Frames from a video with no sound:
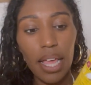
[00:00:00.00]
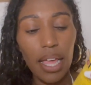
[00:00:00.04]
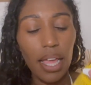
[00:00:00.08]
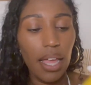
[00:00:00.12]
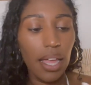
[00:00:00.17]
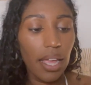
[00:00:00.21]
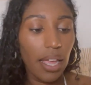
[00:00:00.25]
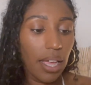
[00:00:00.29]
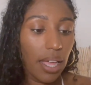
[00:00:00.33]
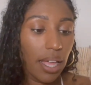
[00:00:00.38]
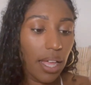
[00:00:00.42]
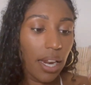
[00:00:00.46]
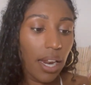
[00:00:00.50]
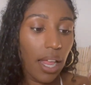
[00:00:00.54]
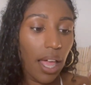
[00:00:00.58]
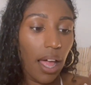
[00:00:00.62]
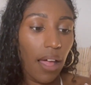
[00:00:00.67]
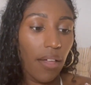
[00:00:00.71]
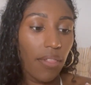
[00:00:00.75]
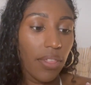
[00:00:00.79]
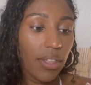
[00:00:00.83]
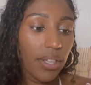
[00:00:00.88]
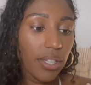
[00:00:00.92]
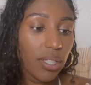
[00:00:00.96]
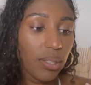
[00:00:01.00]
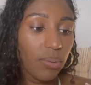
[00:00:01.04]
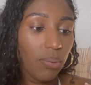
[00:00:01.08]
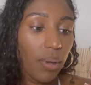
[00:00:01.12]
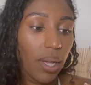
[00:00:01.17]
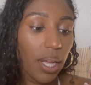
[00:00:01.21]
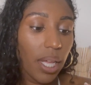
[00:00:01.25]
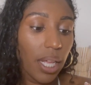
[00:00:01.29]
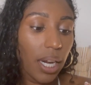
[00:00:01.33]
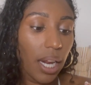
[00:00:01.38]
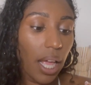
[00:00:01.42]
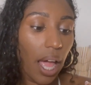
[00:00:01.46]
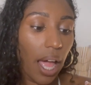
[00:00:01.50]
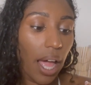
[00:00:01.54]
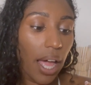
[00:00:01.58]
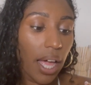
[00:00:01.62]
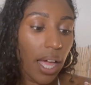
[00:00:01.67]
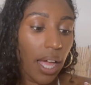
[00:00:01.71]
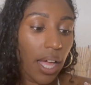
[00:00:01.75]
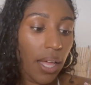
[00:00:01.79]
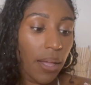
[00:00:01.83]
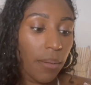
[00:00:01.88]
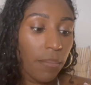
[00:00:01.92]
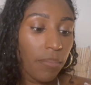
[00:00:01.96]
And this one
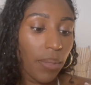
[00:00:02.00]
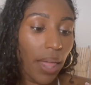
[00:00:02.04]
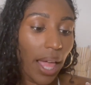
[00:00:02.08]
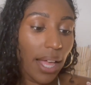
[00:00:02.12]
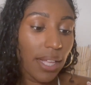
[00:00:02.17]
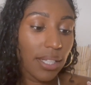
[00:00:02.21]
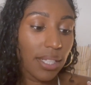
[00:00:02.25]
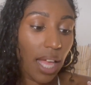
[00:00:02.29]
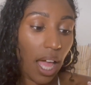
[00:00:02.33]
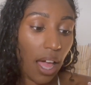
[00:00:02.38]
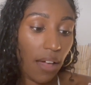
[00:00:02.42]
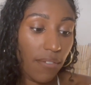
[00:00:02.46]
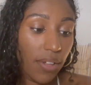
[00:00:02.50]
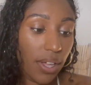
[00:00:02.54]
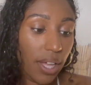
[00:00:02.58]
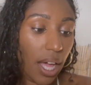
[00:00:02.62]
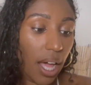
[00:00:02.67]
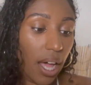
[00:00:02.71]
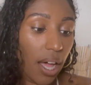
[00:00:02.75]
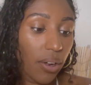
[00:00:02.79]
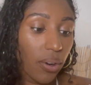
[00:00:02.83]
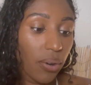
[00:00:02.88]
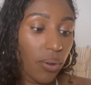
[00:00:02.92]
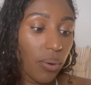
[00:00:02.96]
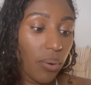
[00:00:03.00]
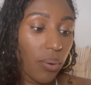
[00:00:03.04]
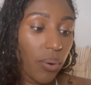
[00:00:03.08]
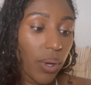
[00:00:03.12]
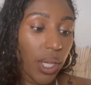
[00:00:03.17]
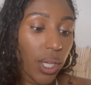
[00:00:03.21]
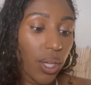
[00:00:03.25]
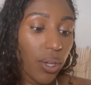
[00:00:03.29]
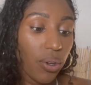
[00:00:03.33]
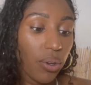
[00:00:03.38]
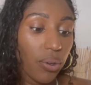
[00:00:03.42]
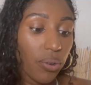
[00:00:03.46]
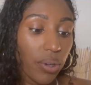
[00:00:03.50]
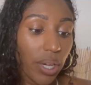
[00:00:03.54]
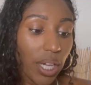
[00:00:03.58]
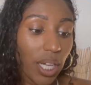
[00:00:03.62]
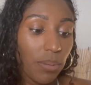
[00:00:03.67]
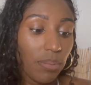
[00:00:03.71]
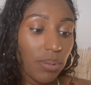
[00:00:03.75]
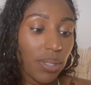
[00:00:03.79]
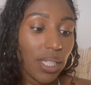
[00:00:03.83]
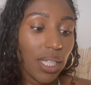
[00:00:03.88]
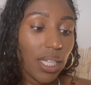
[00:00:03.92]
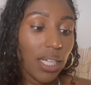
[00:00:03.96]
has avocado oil,
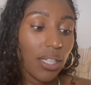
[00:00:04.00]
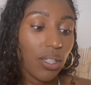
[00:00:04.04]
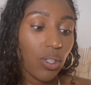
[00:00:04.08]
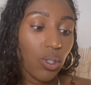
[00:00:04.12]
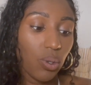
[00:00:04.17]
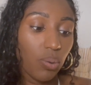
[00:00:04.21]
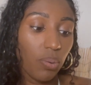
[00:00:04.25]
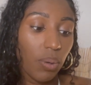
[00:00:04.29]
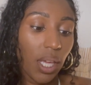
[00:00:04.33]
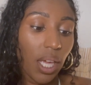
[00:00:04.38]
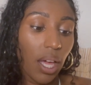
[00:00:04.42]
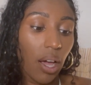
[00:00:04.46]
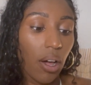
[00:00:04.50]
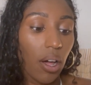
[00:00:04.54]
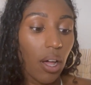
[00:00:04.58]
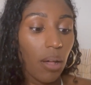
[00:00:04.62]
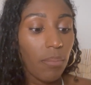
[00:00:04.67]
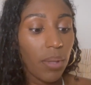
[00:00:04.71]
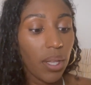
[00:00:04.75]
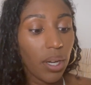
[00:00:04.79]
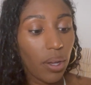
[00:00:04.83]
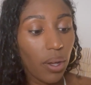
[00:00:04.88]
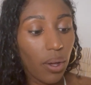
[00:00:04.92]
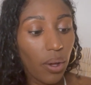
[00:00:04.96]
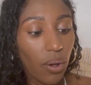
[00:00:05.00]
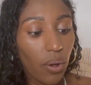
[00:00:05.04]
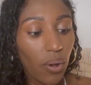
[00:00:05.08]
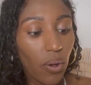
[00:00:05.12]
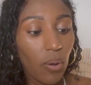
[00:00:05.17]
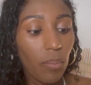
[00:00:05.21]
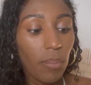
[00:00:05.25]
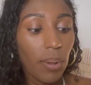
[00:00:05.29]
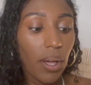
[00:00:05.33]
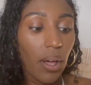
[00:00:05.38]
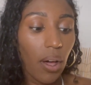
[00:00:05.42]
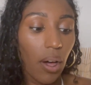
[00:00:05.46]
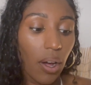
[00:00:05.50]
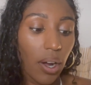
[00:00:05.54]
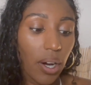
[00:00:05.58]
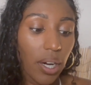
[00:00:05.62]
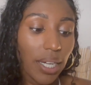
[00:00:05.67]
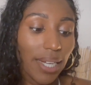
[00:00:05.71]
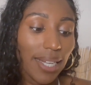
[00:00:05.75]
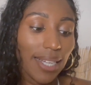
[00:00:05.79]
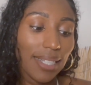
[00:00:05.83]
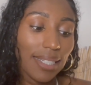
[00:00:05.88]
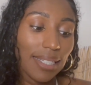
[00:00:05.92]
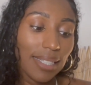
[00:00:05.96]
grapeseed, sweet almond, jojoba,
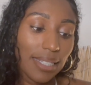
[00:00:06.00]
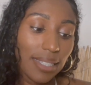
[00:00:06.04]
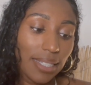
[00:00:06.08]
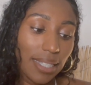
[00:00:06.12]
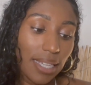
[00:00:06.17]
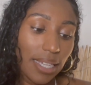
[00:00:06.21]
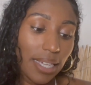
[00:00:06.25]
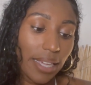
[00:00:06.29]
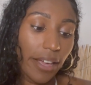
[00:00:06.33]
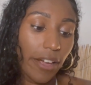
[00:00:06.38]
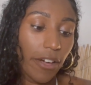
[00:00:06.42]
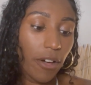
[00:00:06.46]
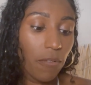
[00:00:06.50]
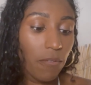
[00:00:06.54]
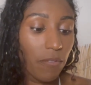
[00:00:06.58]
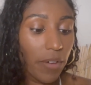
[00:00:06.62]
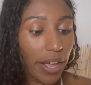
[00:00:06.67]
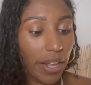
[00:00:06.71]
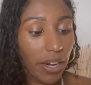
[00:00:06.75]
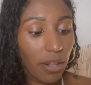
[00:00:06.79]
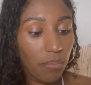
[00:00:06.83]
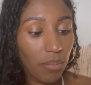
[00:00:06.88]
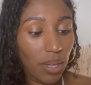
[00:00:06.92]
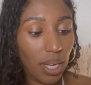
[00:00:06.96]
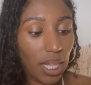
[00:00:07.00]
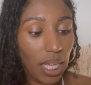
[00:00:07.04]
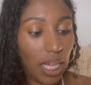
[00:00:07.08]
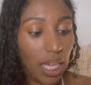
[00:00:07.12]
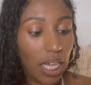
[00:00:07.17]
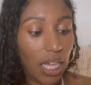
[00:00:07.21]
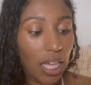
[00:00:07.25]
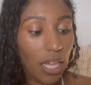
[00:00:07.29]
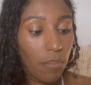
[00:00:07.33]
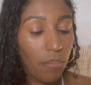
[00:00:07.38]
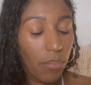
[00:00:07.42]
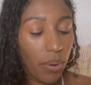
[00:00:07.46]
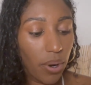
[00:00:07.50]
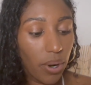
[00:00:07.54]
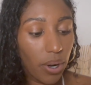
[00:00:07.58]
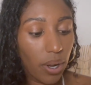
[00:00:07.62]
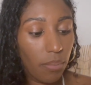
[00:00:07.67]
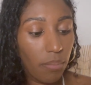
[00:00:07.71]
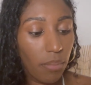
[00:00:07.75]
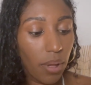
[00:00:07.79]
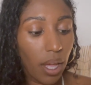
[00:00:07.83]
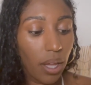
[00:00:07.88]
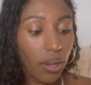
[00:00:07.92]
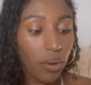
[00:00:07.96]
argan, sea kelp, vitamin E,
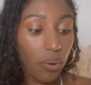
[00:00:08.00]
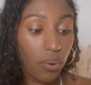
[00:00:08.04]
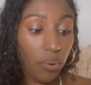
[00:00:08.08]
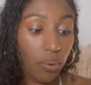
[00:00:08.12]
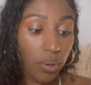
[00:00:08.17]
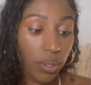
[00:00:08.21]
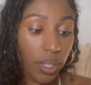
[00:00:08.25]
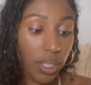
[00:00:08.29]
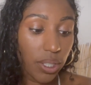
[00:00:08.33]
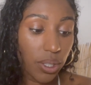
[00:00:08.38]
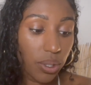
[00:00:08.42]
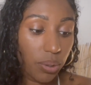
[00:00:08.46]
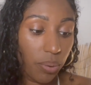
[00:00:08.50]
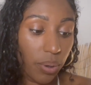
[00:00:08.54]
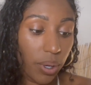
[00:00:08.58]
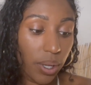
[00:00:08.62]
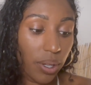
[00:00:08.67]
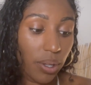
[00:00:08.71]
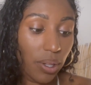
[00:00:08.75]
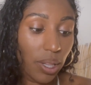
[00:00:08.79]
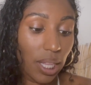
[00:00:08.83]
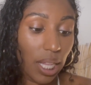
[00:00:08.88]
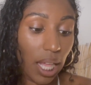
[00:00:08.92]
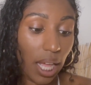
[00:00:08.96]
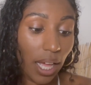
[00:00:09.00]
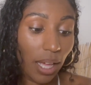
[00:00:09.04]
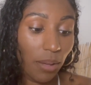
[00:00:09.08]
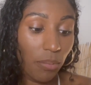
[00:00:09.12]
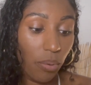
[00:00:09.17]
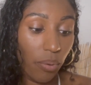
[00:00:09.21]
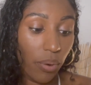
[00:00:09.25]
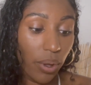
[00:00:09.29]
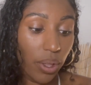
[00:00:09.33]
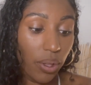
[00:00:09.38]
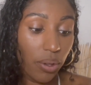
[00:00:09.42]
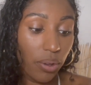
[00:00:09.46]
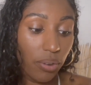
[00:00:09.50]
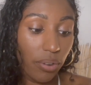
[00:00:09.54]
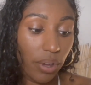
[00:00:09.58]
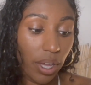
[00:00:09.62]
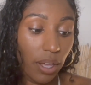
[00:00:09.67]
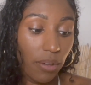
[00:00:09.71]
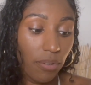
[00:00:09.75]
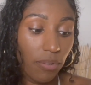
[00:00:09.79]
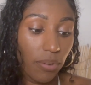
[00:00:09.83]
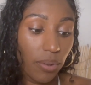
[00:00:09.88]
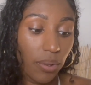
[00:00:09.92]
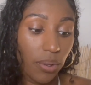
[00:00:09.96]
bergamot, orange oil, lime oil,
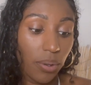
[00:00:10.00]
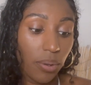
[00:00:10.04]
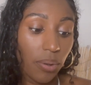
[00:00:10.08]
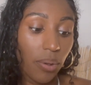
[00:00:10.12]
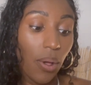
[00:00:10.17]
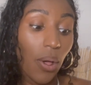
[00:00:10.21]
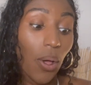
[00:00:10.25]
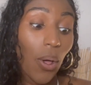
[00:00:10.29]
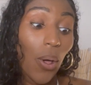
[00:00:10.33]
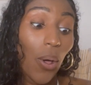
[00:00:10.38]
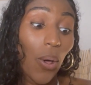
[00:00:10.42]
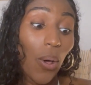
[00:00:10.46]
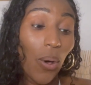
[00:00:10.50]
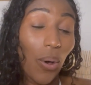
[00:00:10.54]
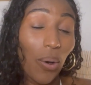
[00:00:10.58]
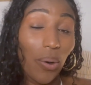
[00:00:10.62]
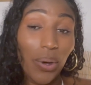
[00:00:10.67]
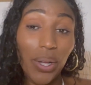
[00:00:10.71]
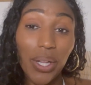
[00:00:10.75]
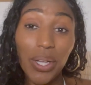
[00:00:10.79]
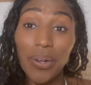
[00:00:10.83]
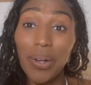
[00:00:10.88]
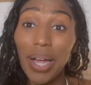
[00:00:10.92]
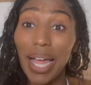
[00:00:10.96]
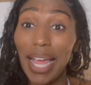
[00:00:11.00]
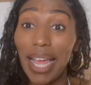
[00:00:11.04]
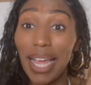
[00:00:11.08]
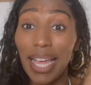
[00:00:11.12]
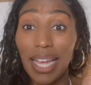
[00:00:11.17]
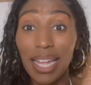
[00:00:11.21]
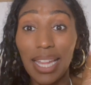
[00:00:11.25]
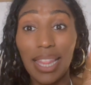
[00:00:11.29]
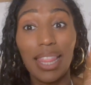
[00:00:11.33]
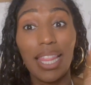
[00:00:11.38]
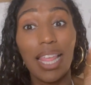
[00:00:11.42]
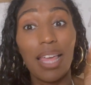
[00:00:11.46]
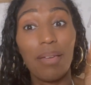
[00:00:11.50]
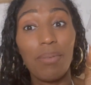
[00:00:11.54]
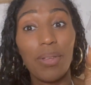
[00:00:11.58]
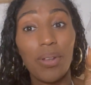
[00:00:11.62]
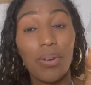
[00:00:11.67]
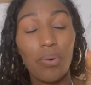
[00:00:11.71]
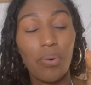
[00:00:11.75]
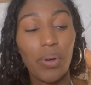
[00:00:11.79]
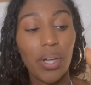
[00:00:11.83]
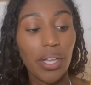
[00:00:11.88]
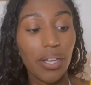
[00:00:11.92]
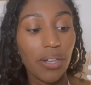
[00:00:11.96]
grapefruit oil, and lemon
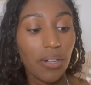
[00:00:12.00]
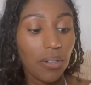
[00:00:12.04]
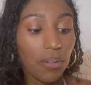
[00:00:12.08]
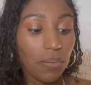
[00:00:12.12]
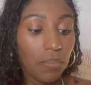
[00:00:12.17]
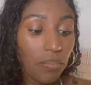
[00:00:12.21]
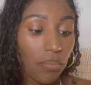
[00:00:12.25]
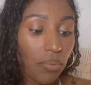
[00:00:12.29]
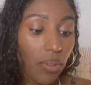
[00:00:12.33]
oil.